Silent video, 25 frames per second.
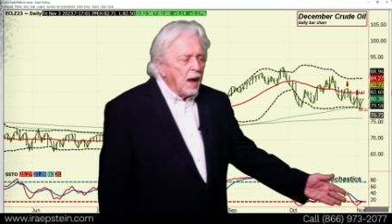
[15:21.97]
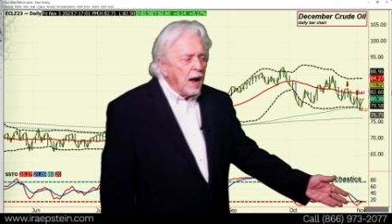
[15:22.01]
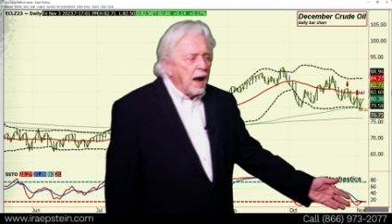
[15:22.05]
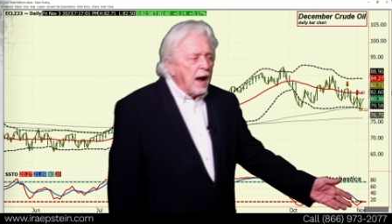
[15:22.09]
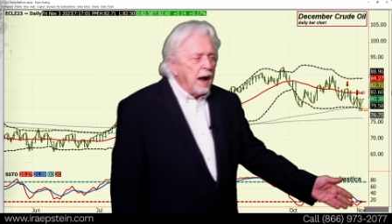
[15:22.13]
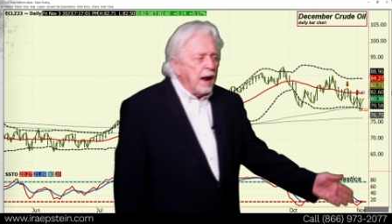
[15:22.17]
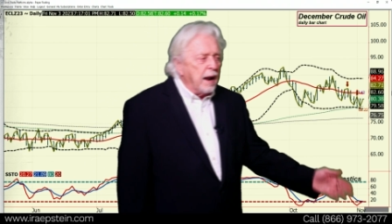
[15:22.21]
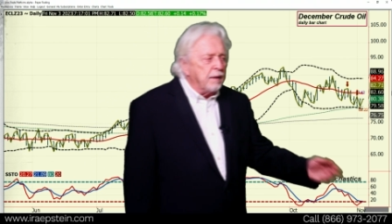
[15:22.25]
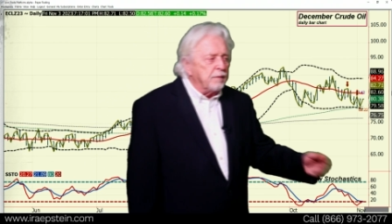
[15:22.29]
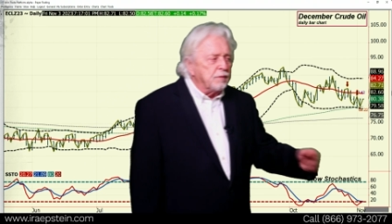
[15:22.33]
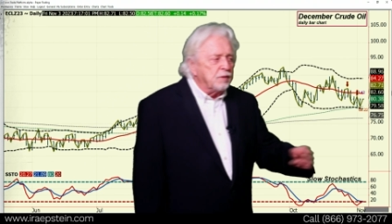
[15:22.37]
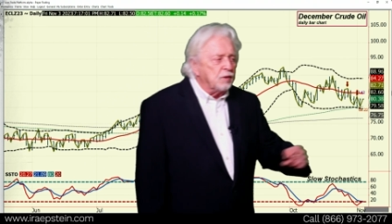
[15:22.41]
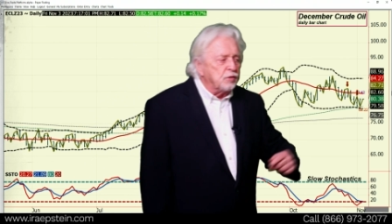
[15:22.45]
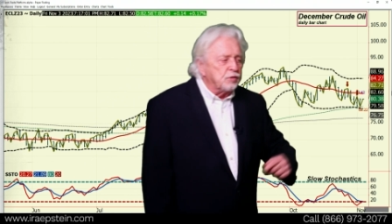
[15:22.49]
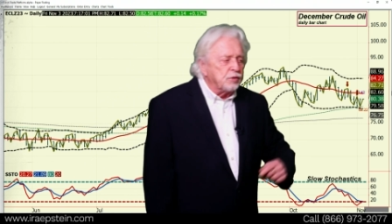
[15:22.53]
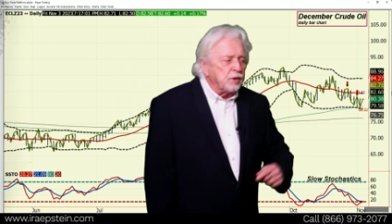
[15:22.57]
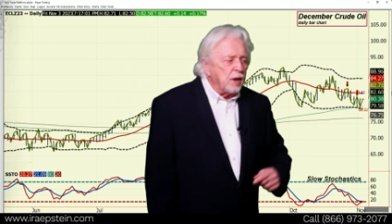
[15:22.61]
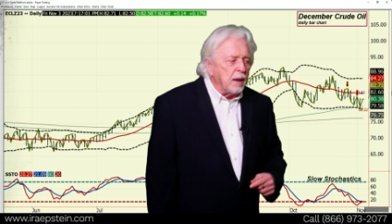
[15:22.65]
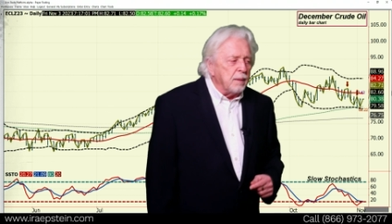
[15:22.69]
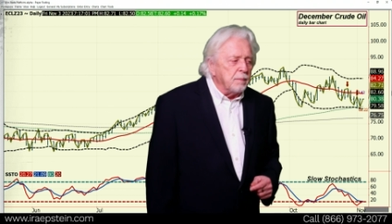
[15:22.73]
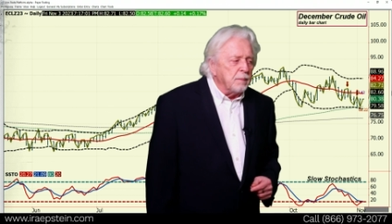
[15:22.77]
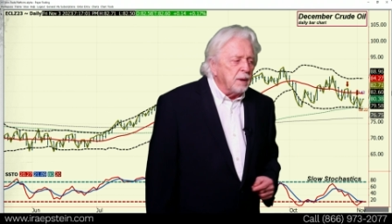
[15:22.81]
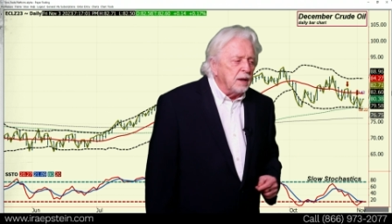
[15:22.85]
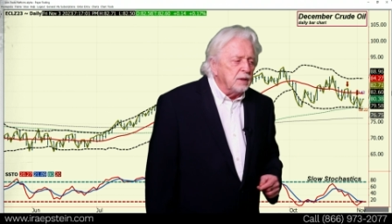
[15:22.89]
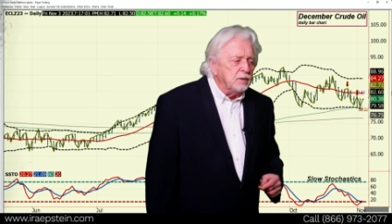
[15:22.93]
I have the
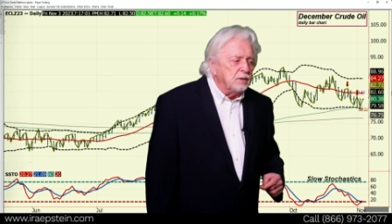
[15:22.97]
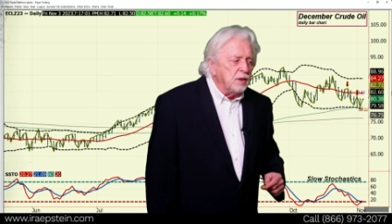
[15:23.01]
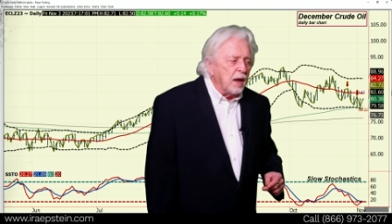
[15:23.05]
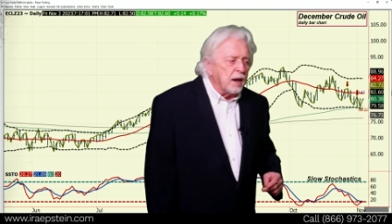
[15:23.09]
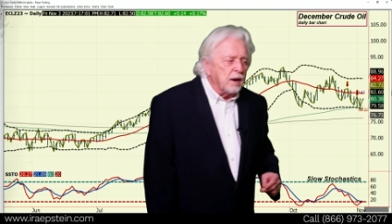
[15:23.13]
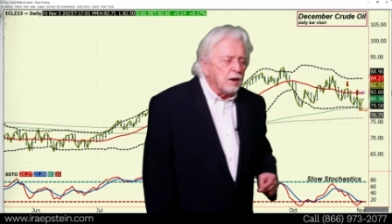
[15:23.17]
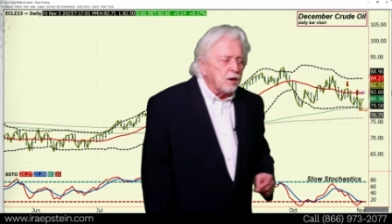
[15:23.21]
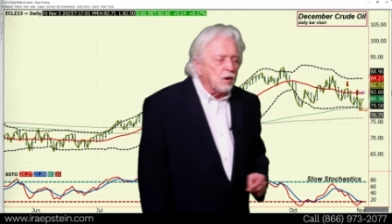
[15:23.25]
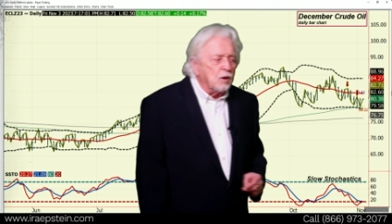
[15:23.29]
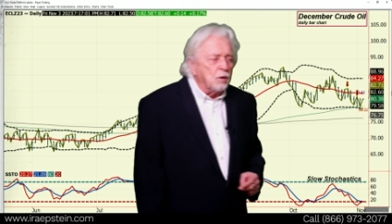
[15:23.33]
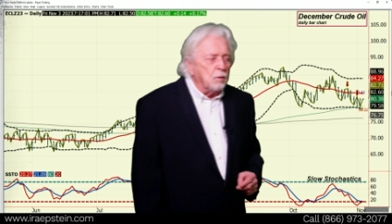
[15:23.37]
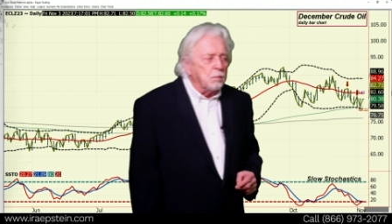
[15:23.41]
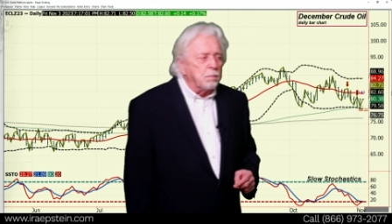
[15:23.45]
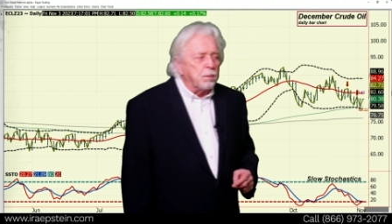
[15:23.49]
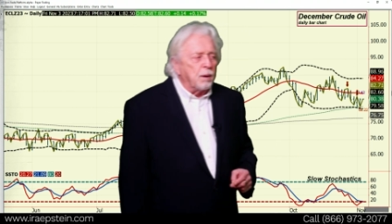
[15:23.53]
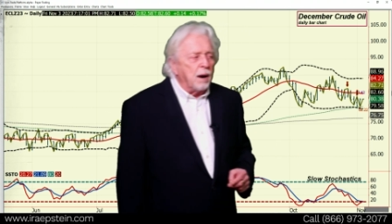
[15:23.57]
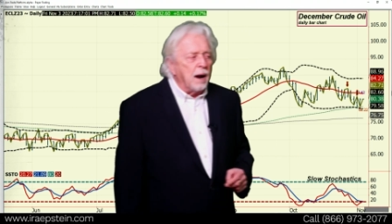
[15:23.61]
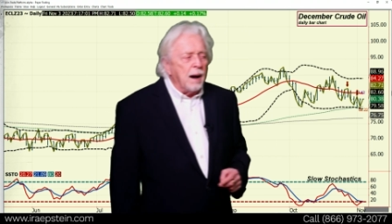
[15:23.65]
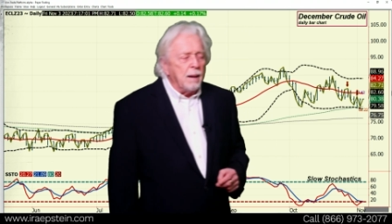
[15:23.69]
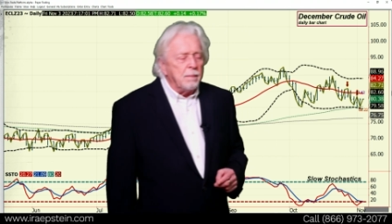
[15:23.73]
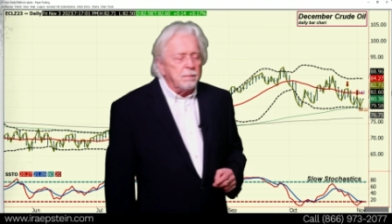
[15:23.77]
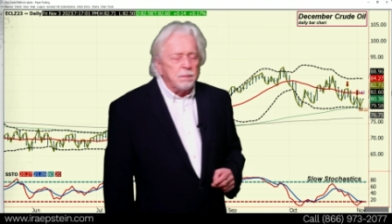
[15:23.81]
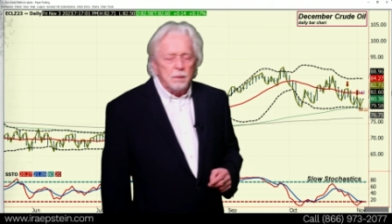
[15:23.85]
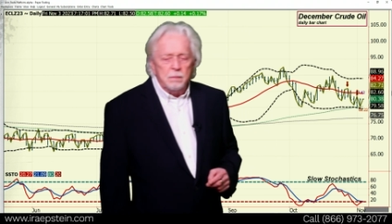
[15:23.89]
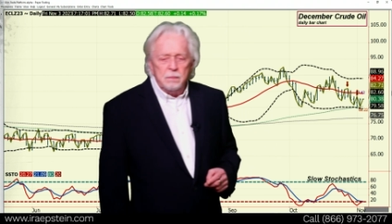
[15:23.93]
same identical
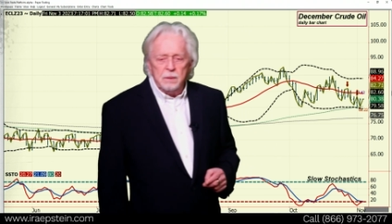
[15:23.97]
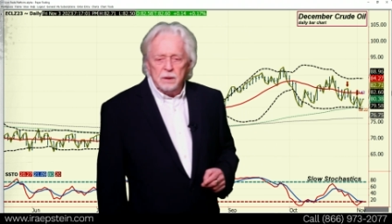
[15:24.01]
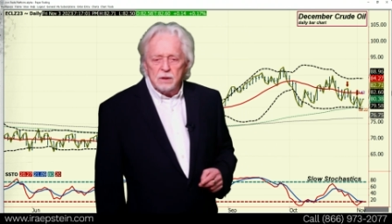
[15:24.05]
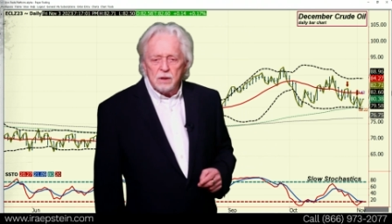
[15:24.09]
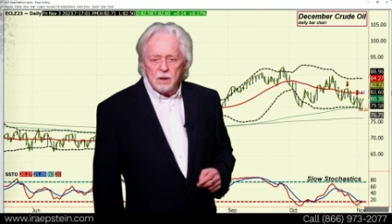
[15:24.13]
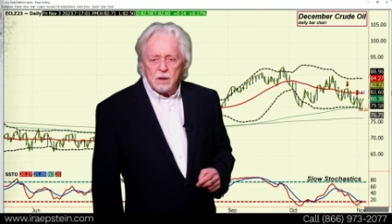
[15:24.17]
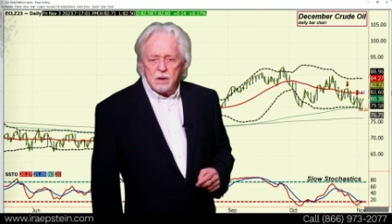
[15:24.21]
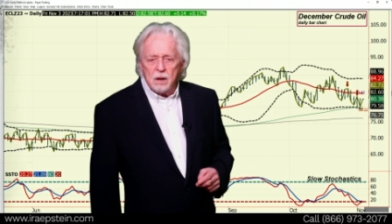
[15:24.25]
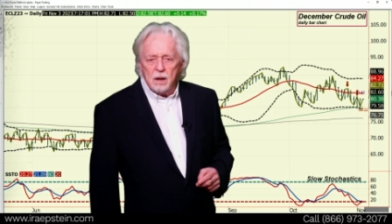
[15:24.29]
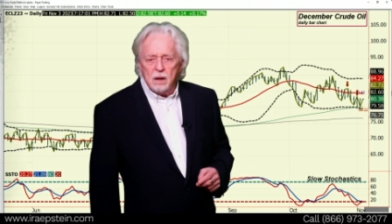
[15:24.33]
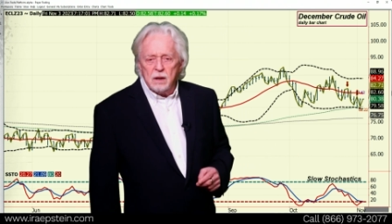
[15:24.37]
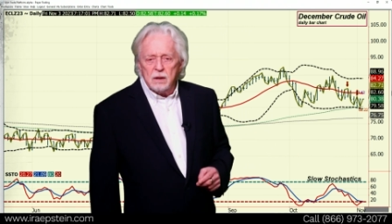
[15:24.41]
problem in the,